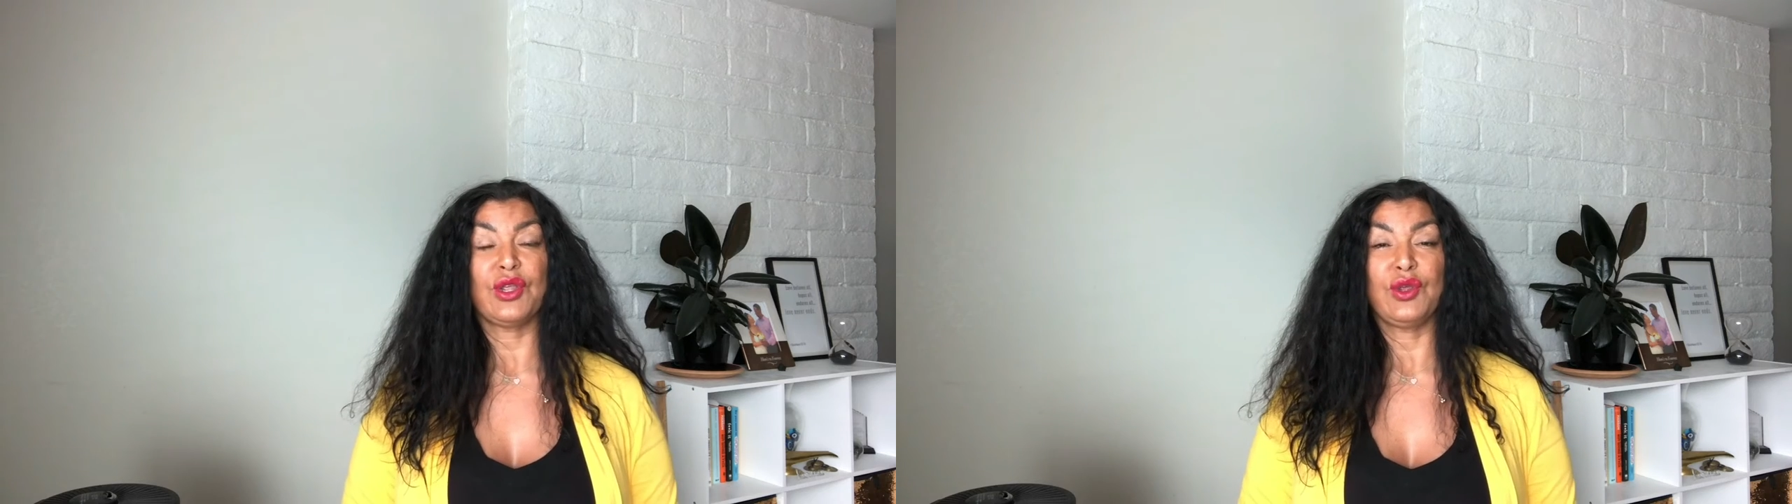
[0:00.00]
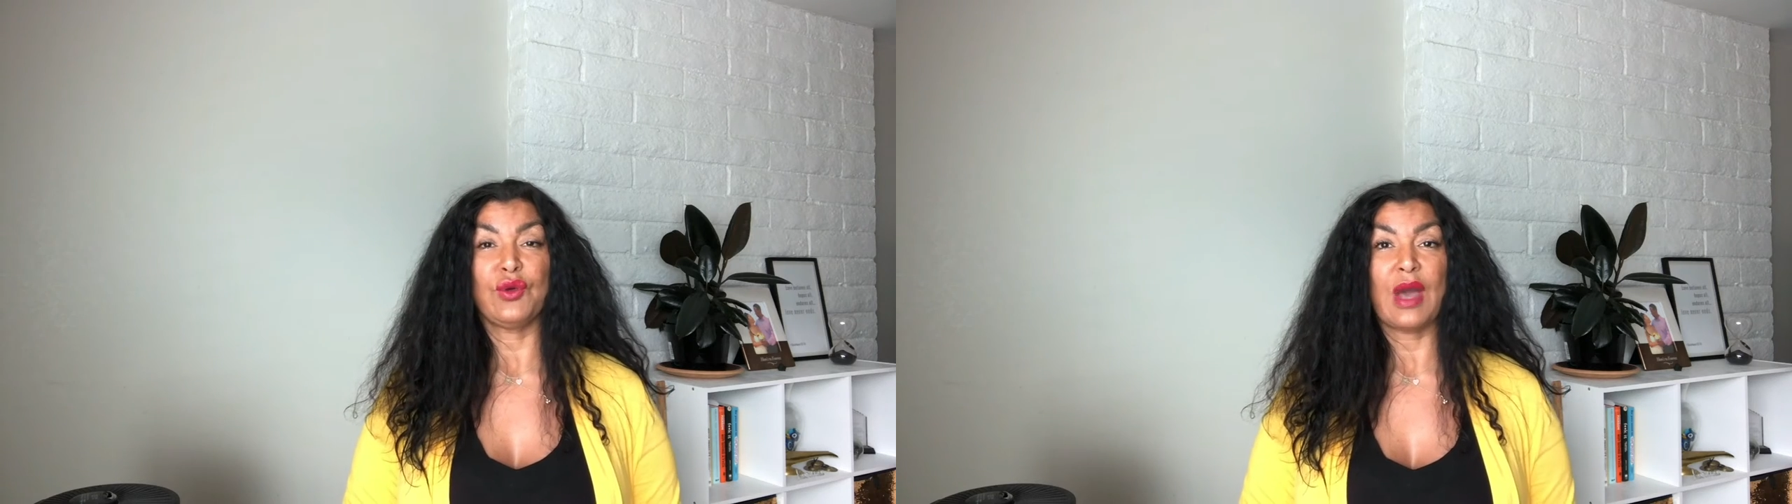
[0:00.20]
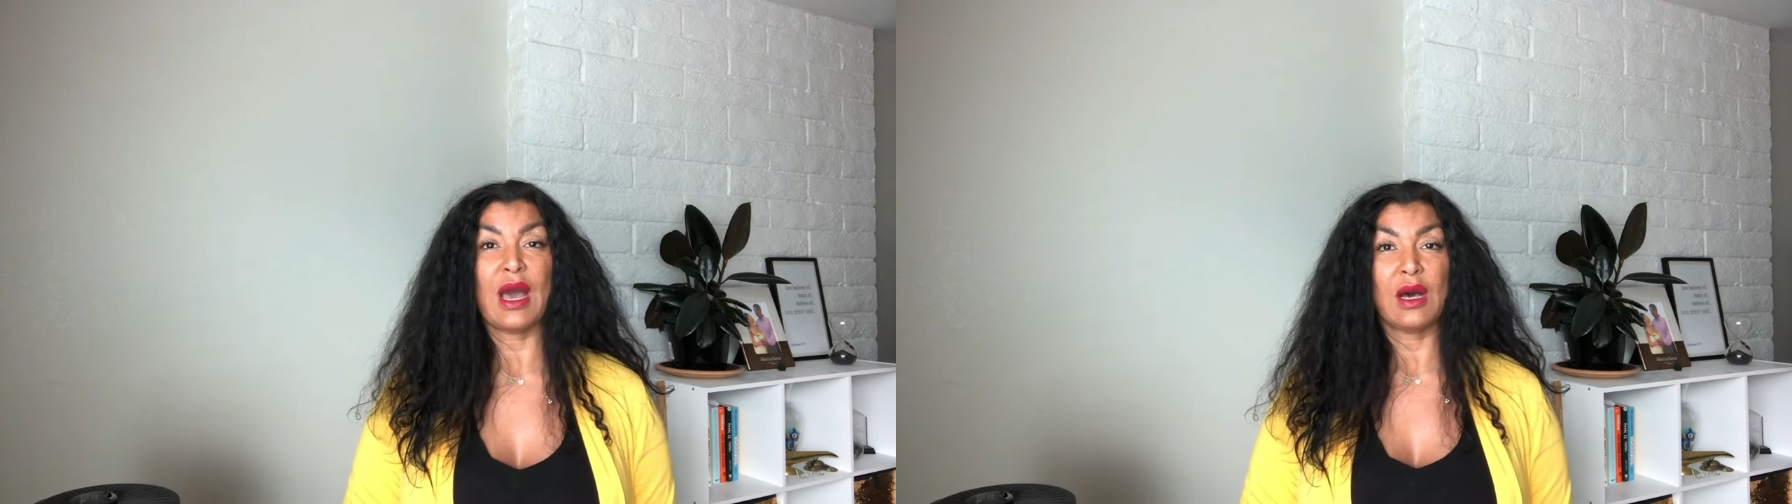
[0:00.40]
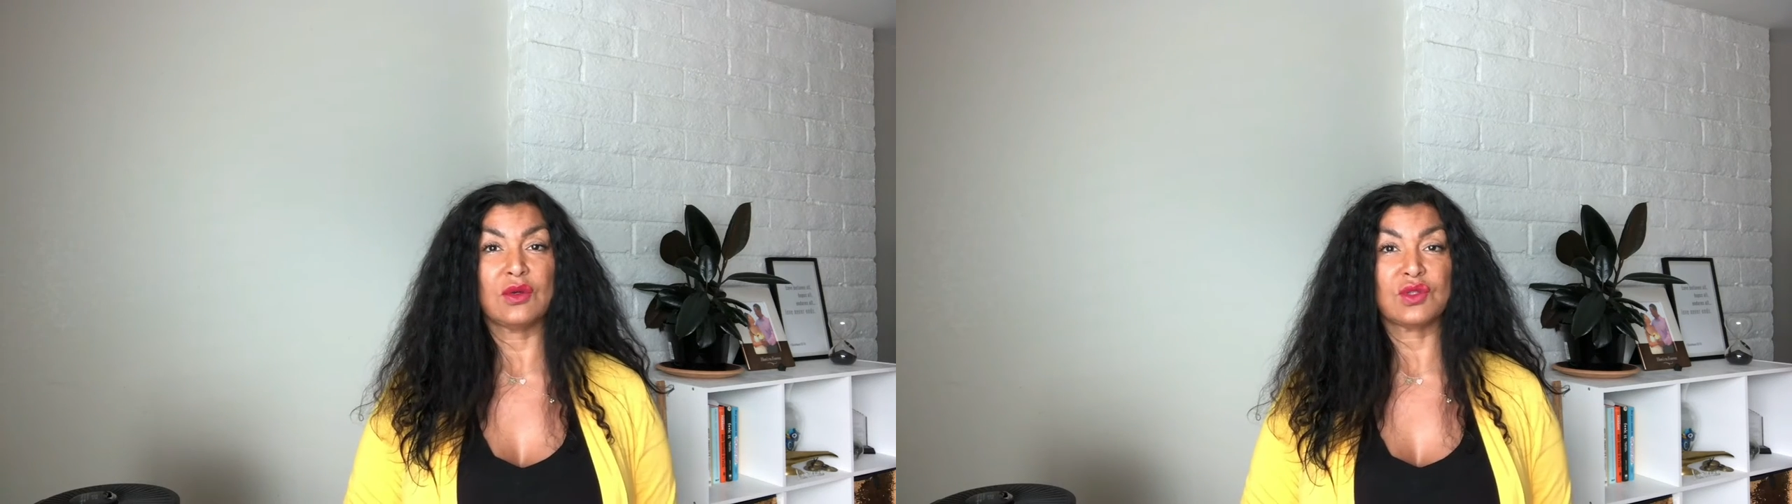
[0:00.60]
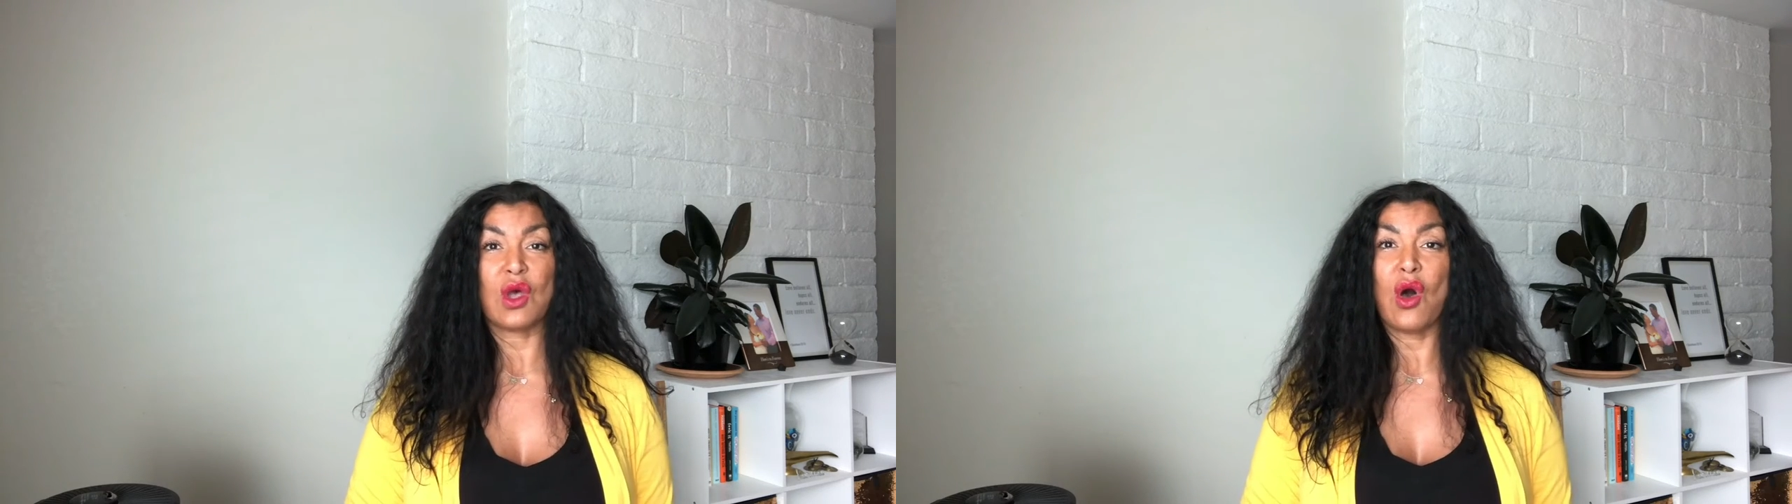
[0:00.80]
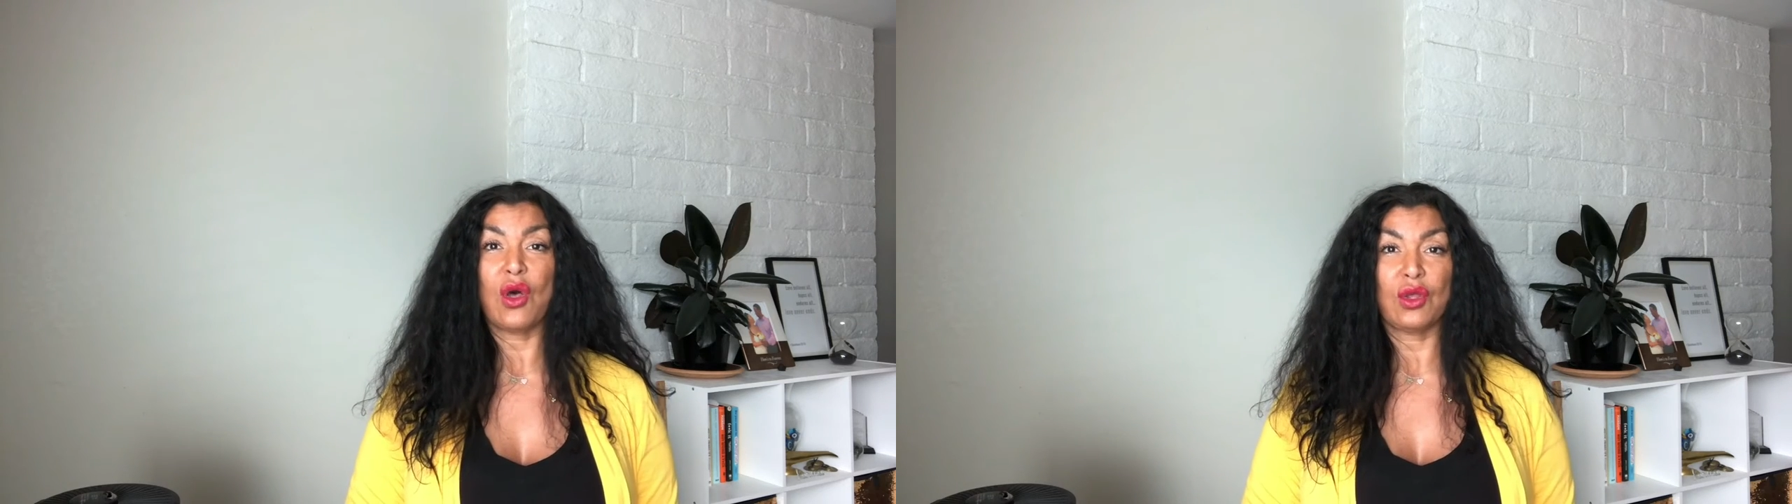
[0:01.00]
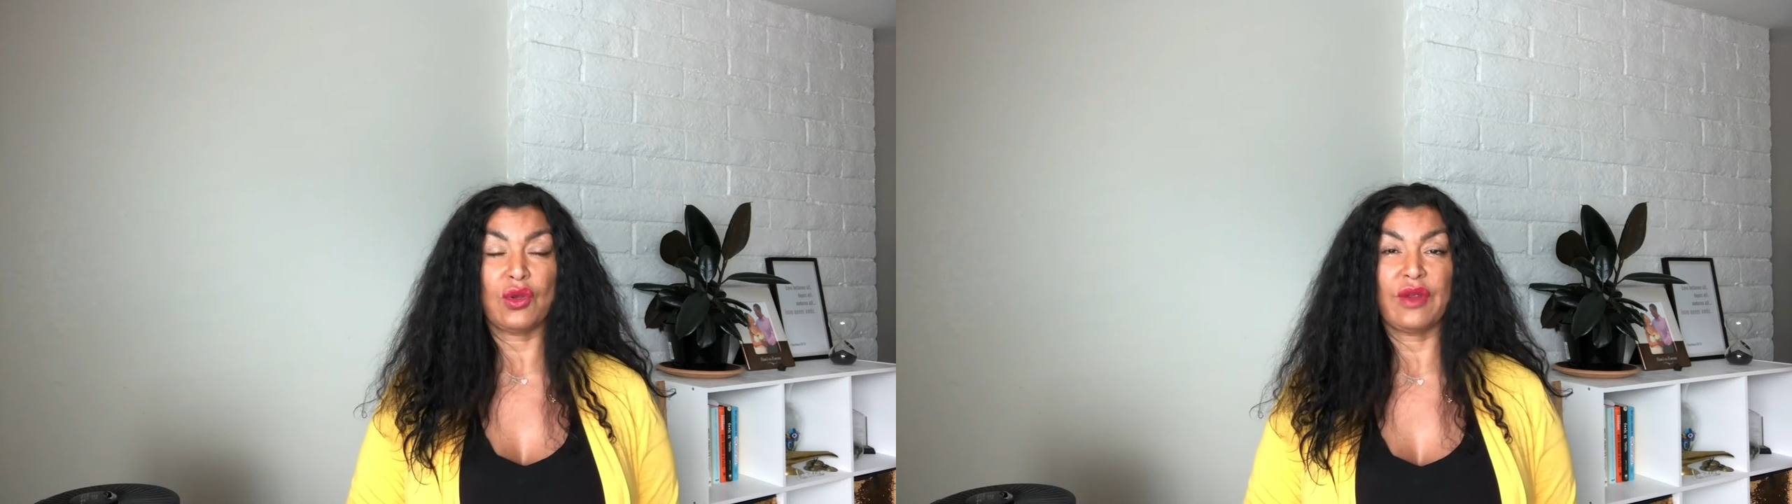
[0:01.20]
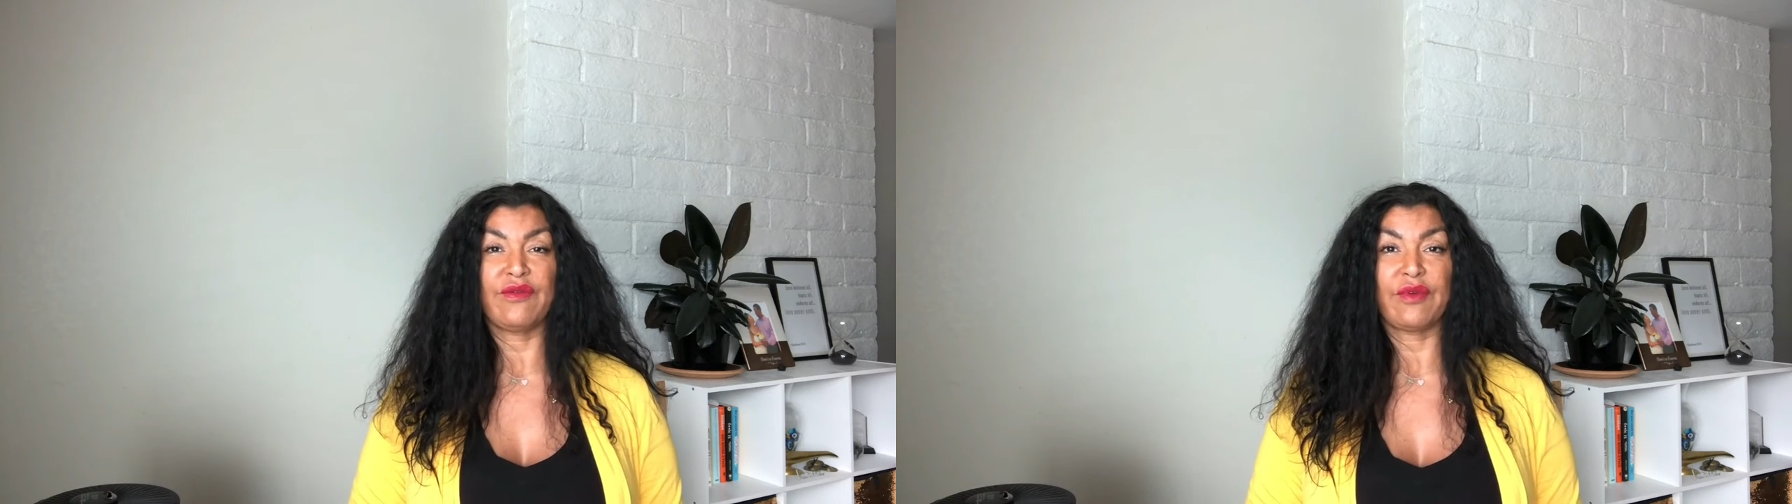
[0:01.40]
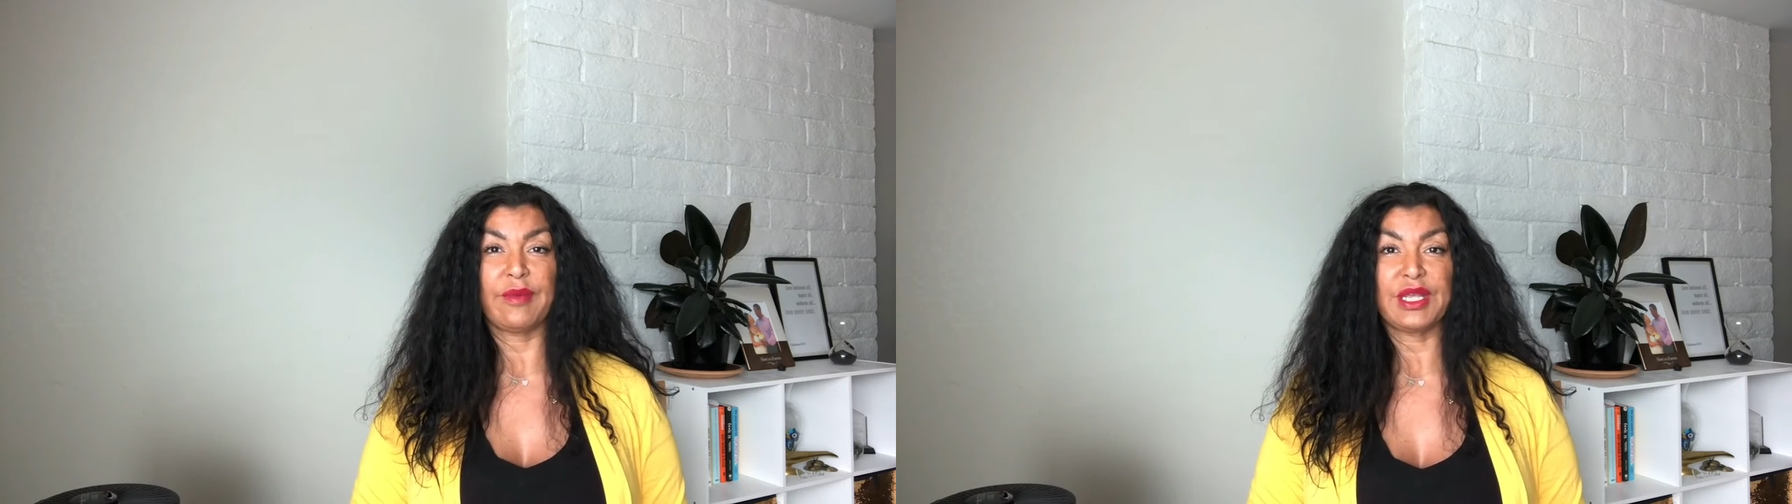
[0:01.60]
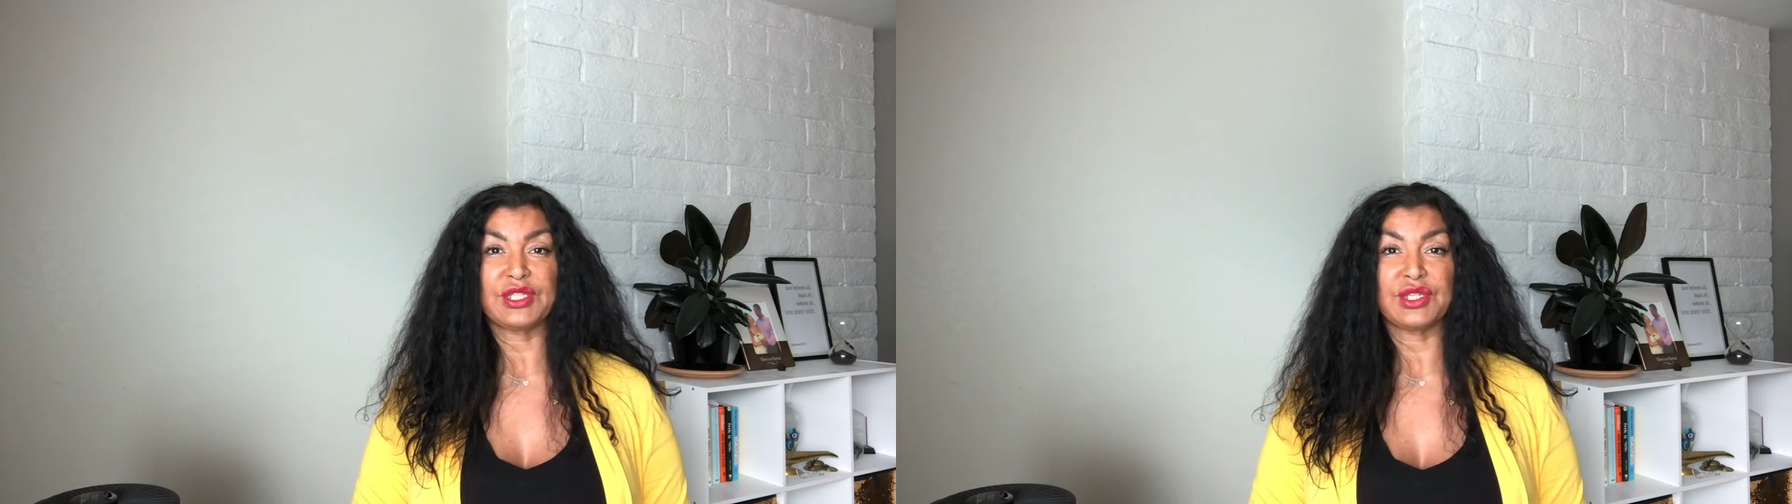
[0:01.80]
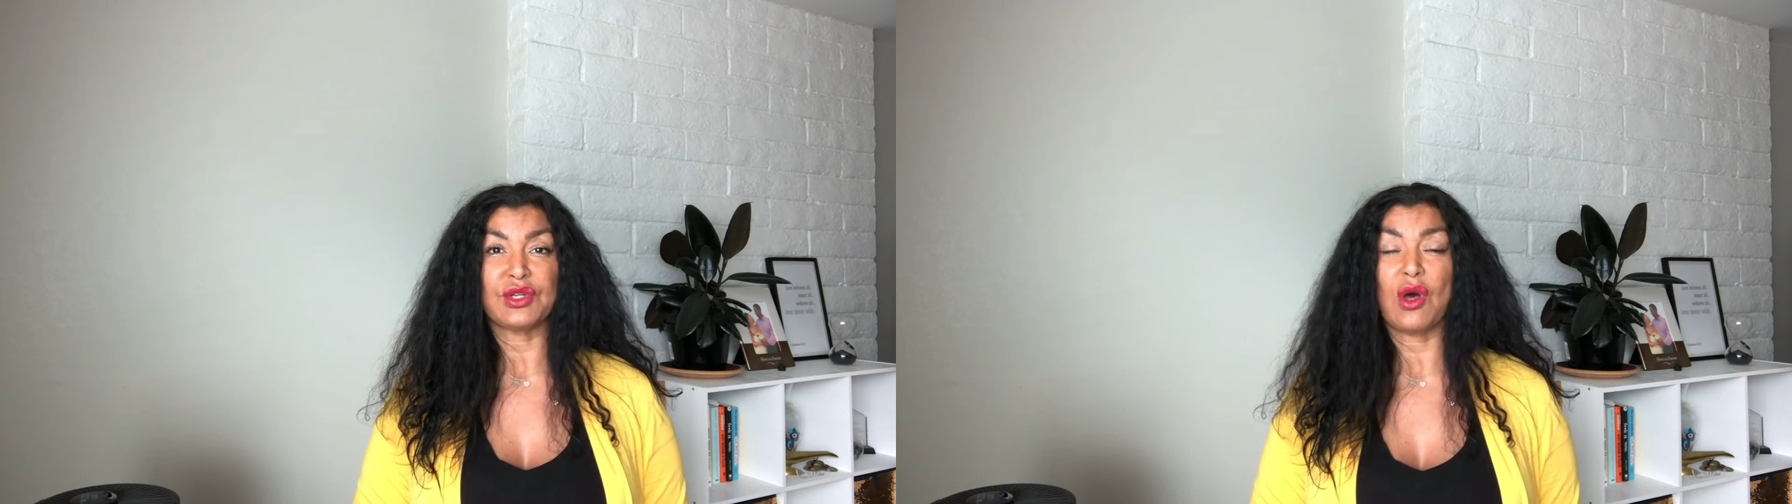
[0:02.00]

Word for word: you house all your information,